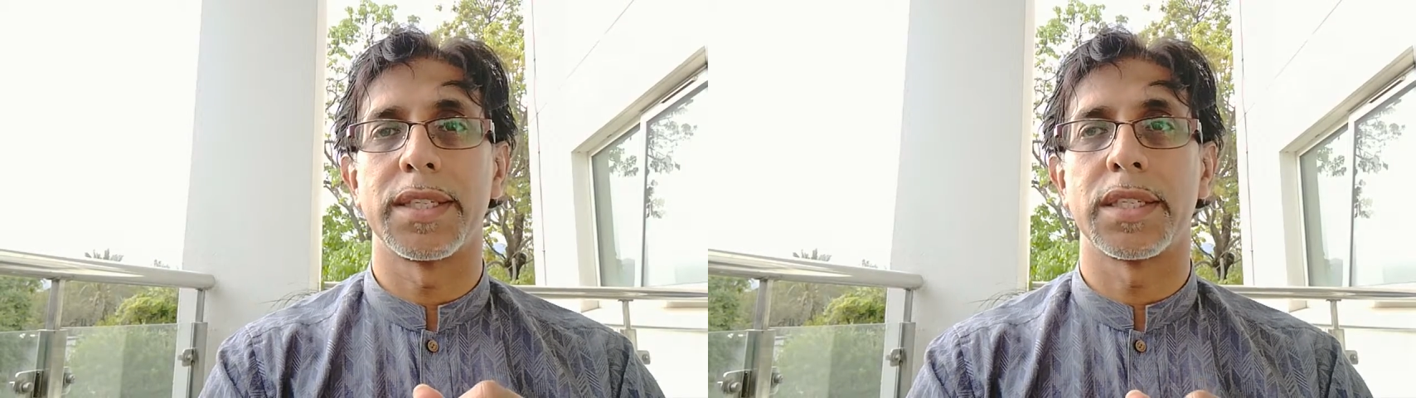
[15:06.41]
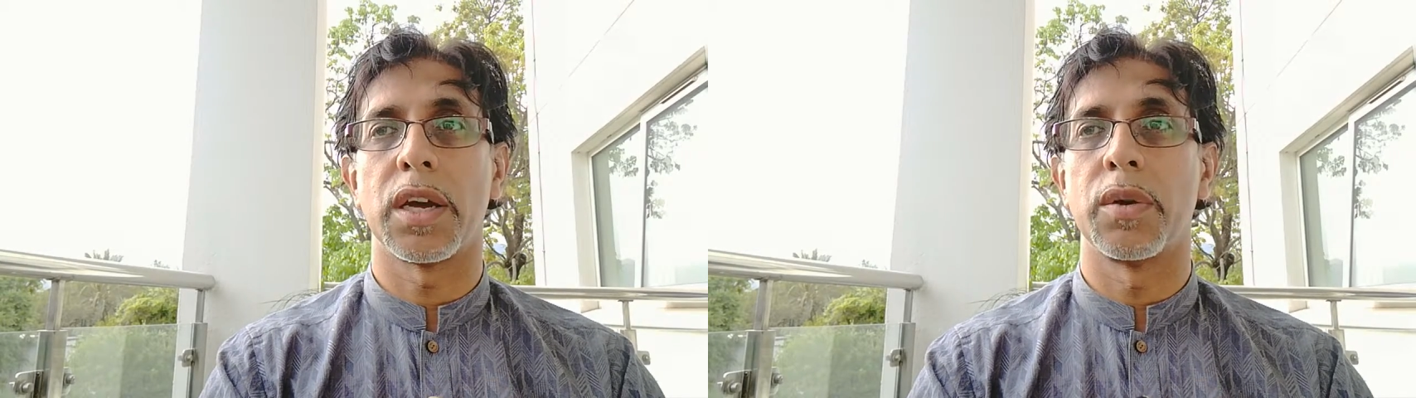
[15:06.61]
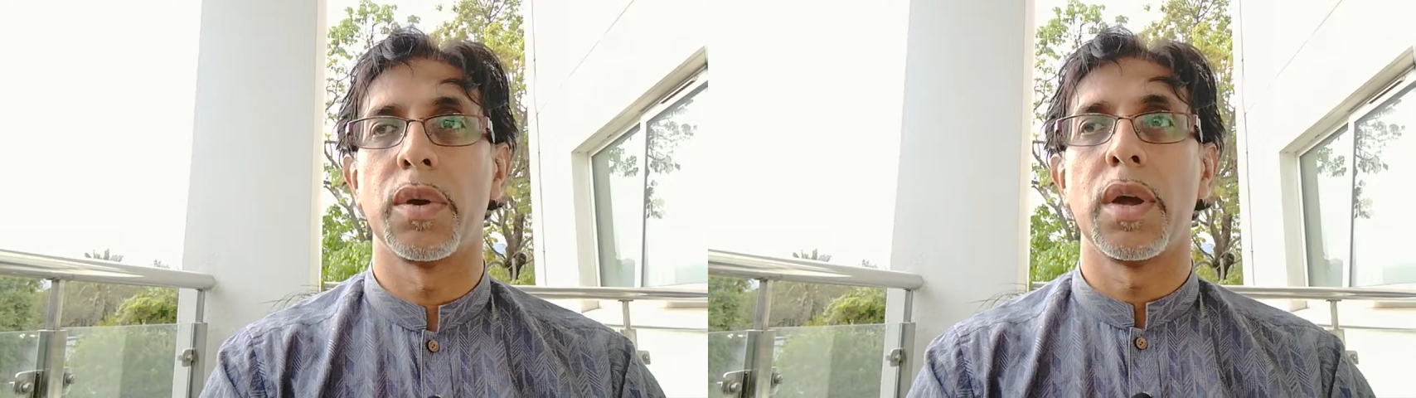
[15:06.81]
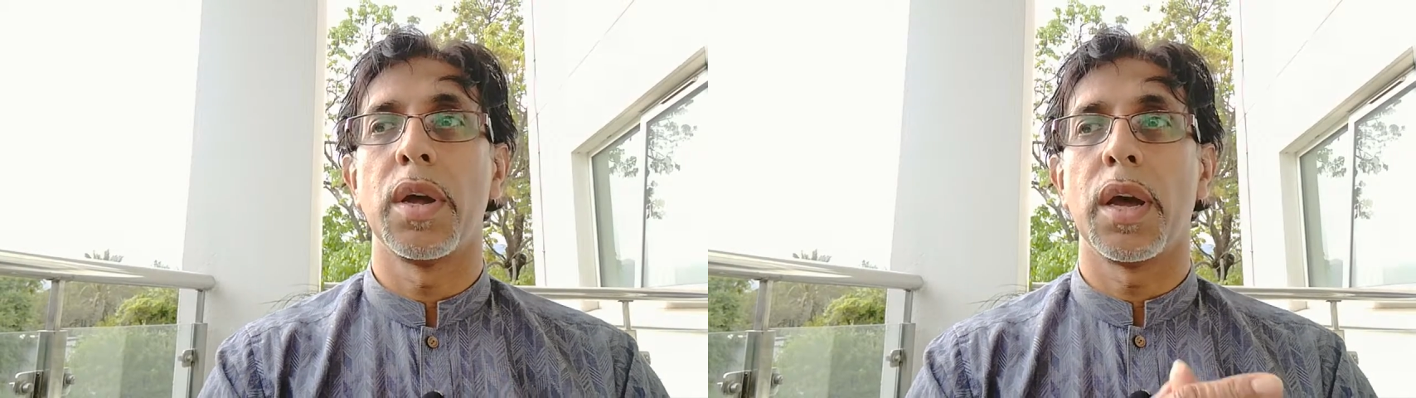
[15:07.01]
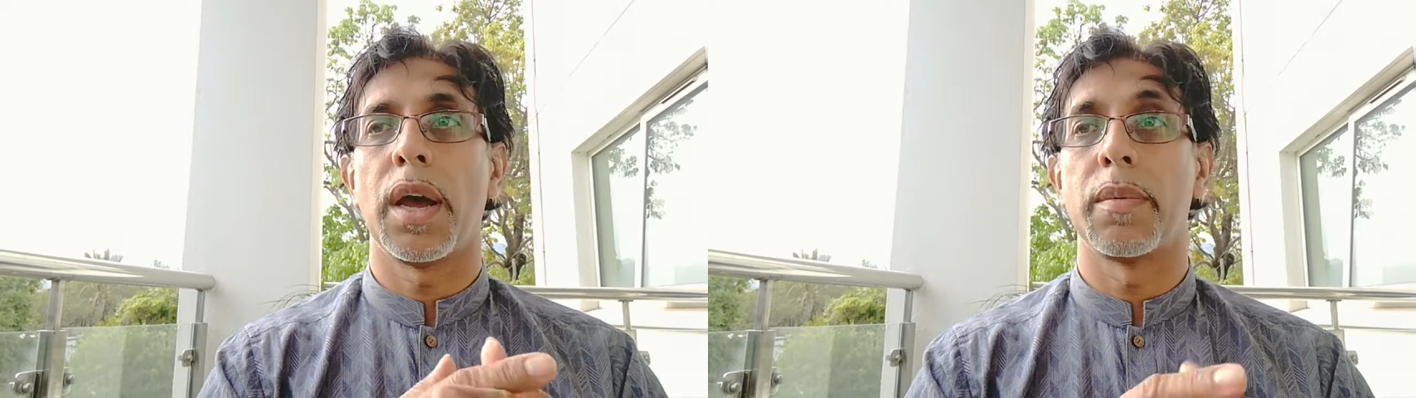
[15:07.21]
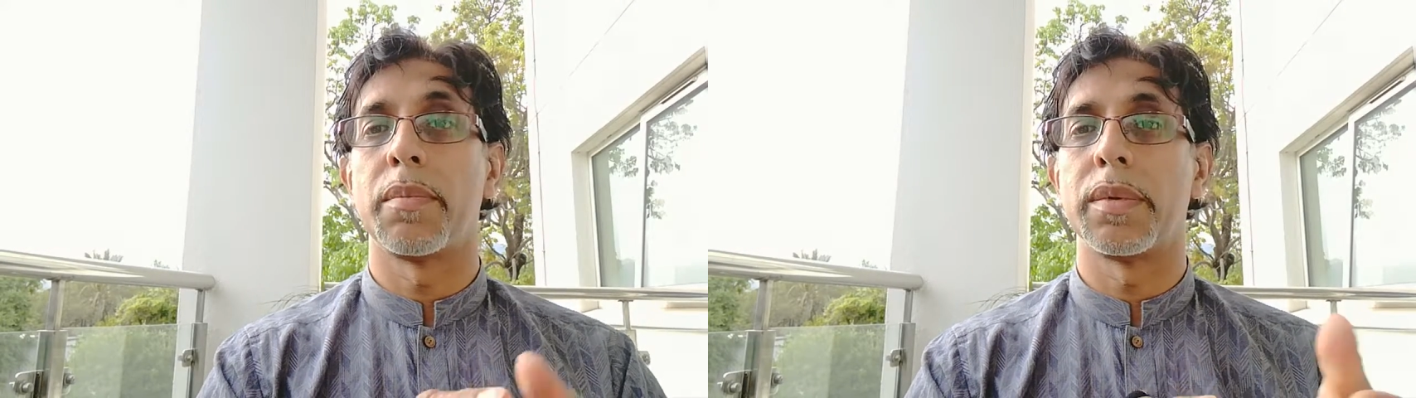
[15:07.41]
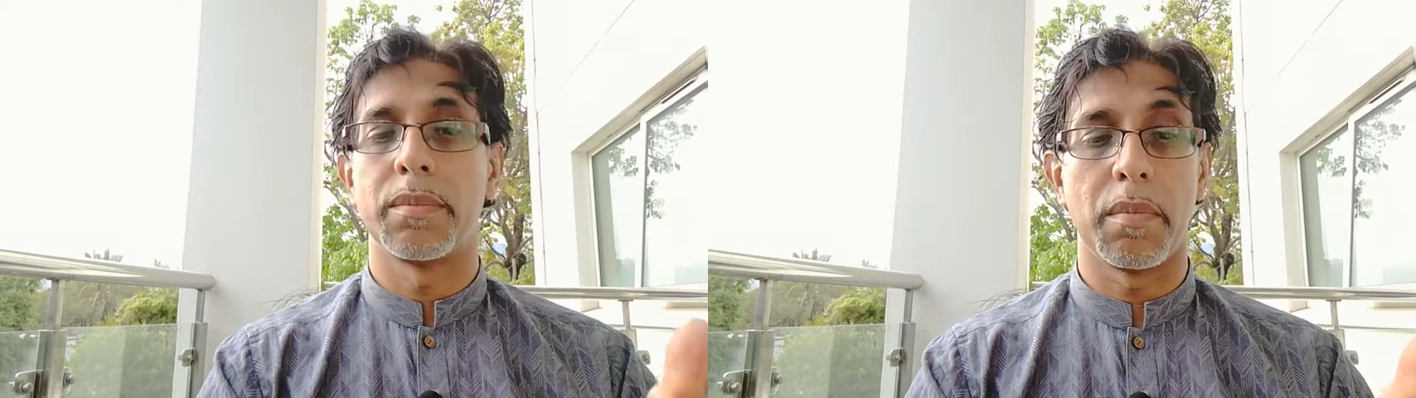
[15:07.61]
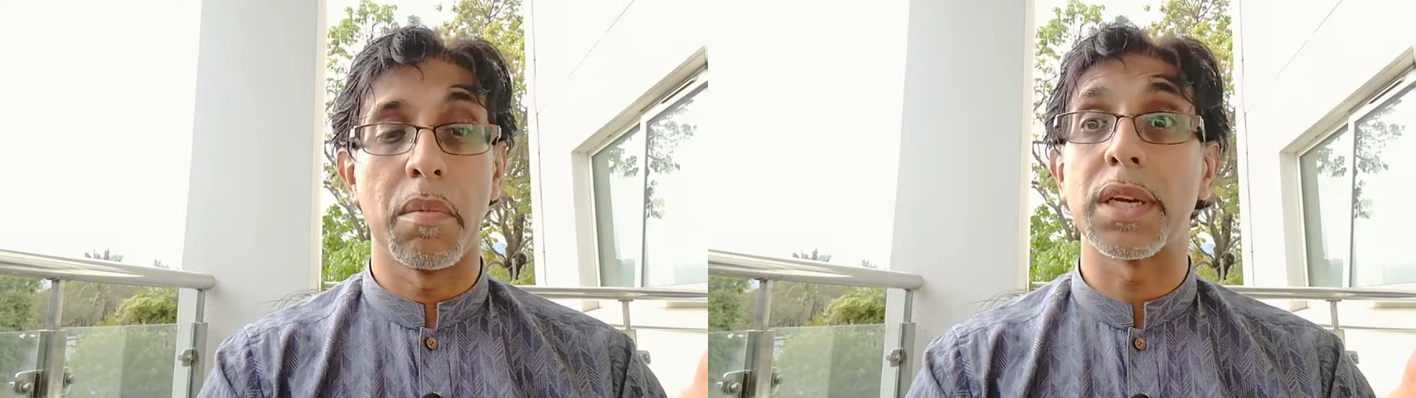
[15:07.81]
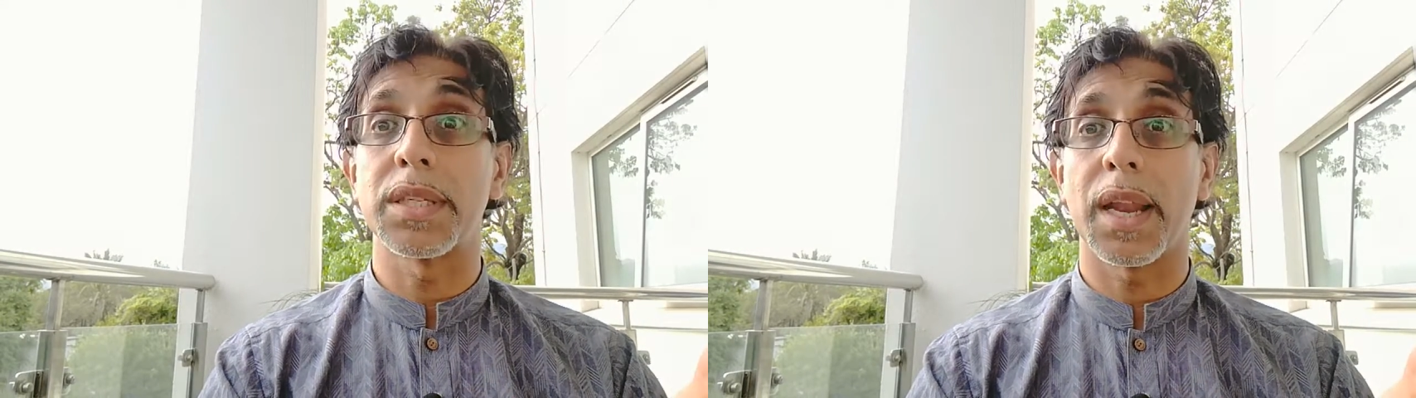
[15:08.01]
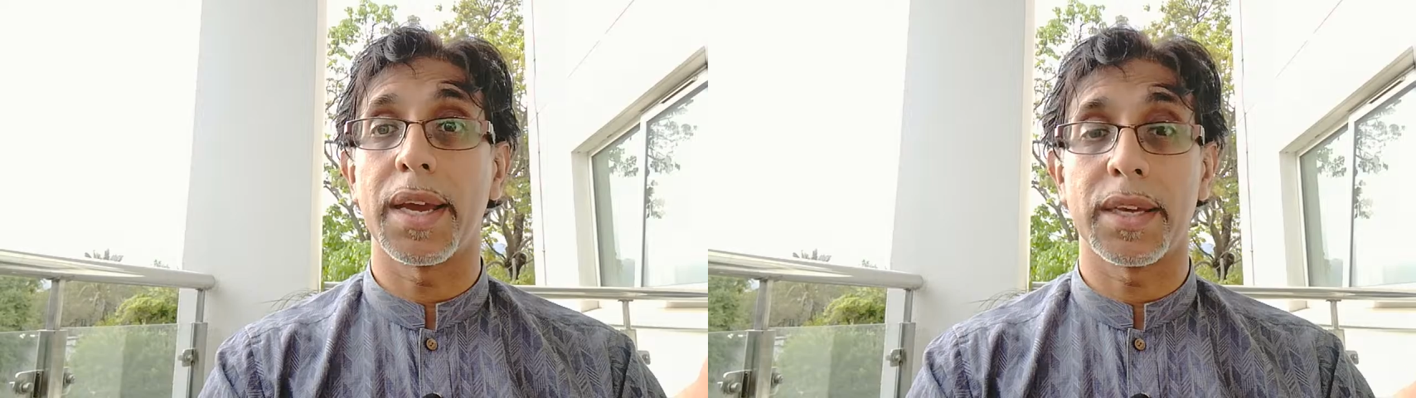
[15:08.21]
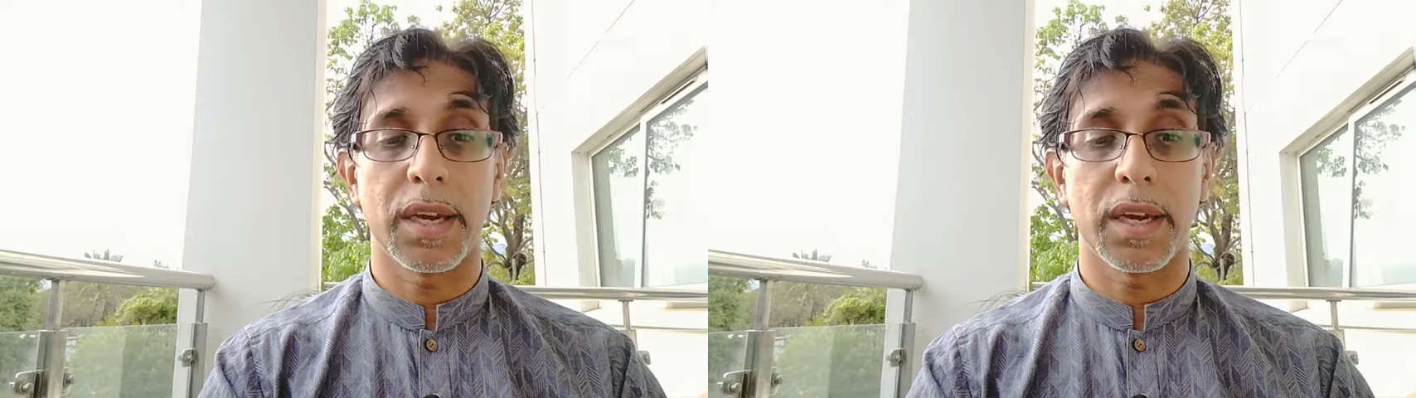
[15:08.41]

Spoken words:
So much like